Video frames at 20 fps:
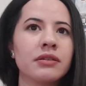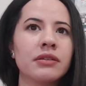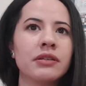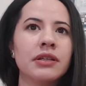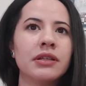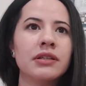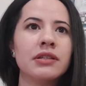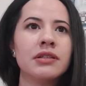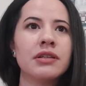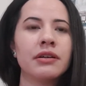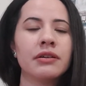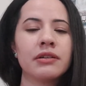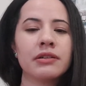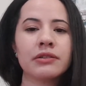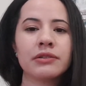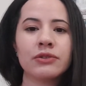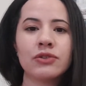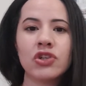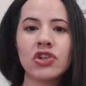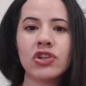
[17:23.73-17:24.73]

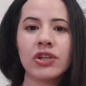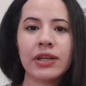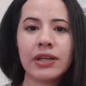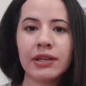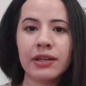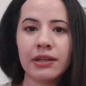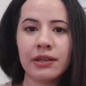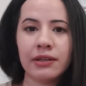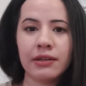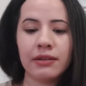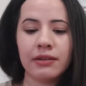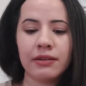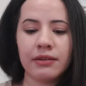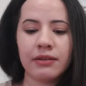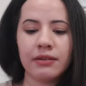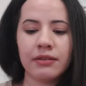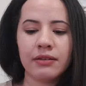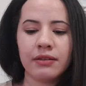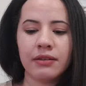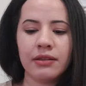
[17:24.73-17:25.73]
indulge
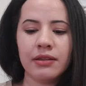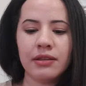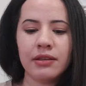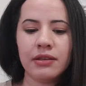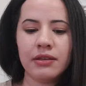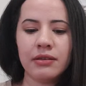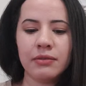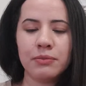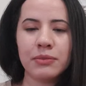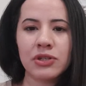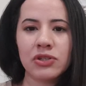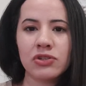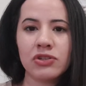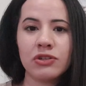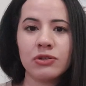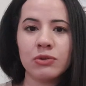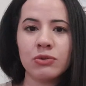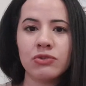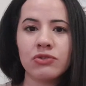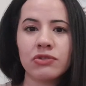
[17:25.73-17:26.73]
in the
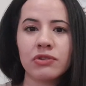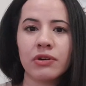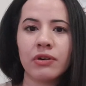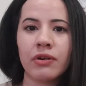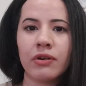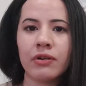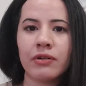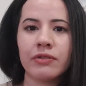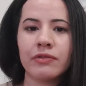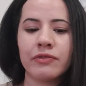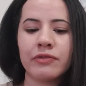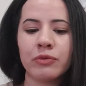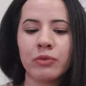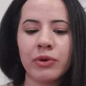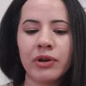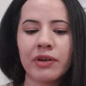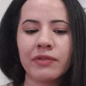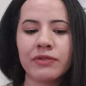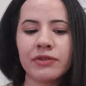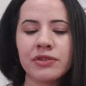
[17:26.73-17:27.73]
misuse of
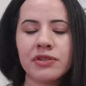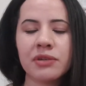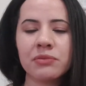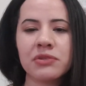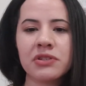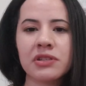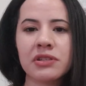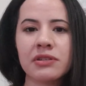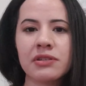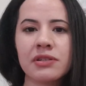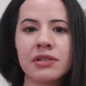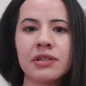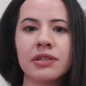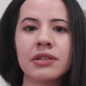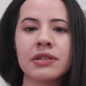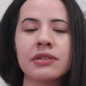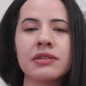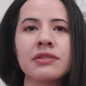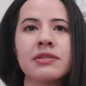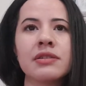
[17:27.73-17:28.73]
whatever substance
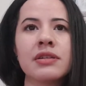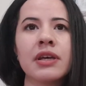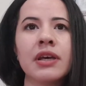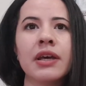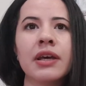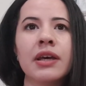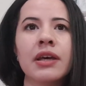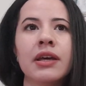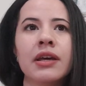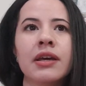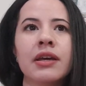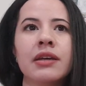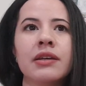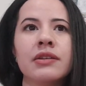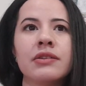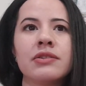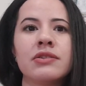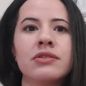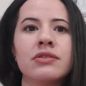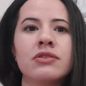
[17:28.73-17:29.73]
it is.
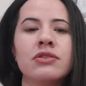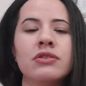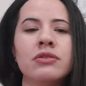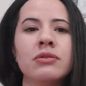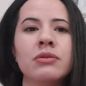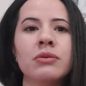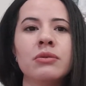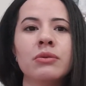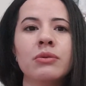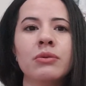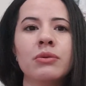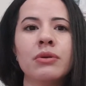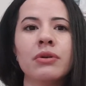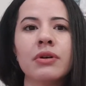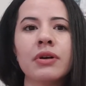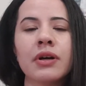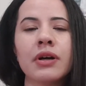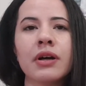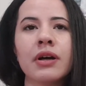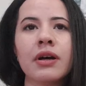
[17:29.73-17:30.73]
It's
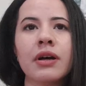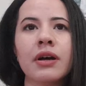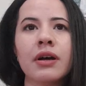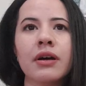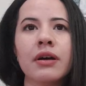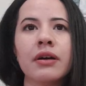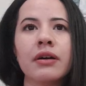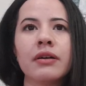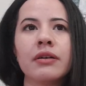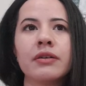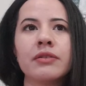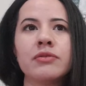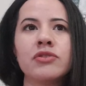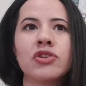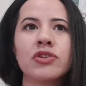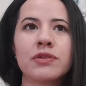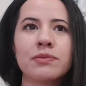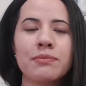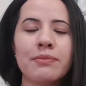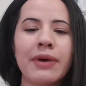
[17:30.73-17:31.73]
to
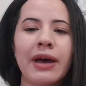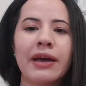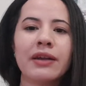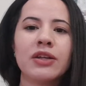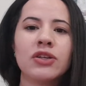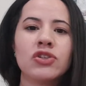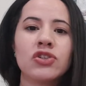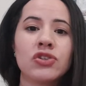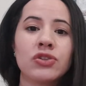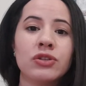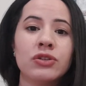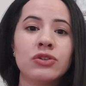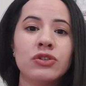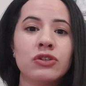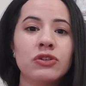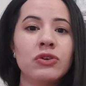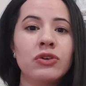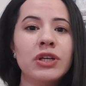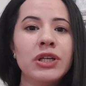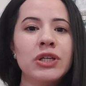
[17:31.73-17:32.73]
just manage the
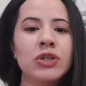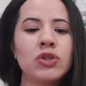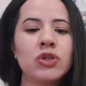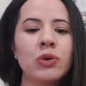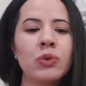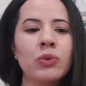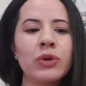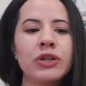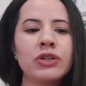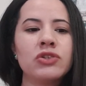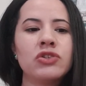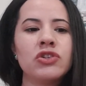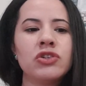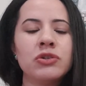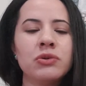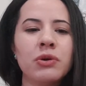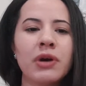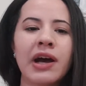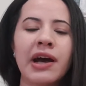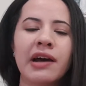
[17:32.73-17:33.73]
degree to which
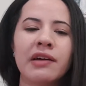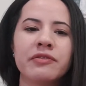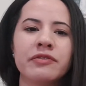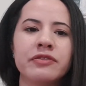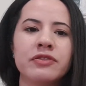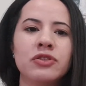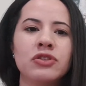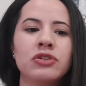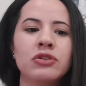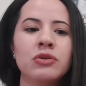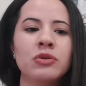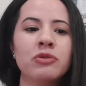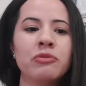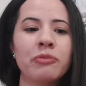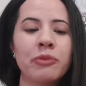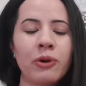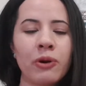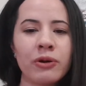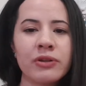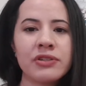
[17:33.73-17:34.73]
you have to
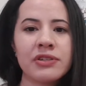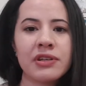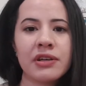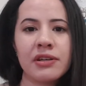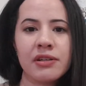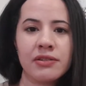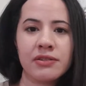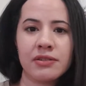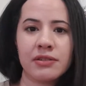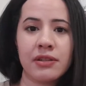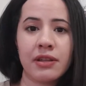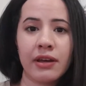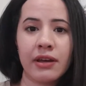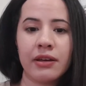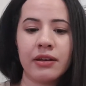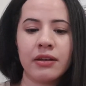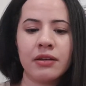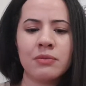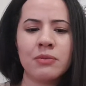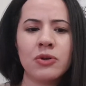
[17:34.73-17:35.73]
process
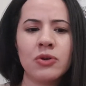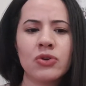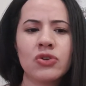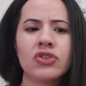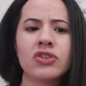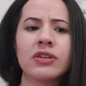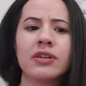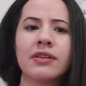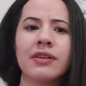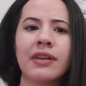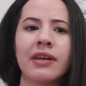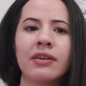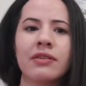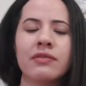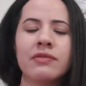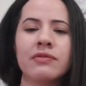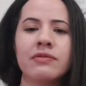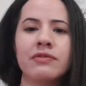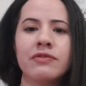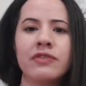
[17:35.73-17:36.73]
that emotion and that
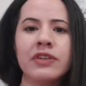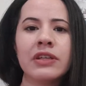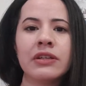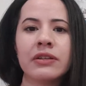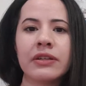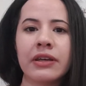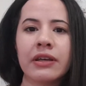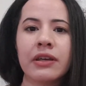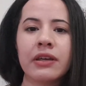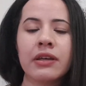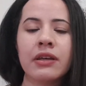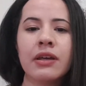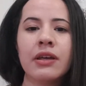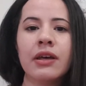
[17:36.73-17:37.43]
feeling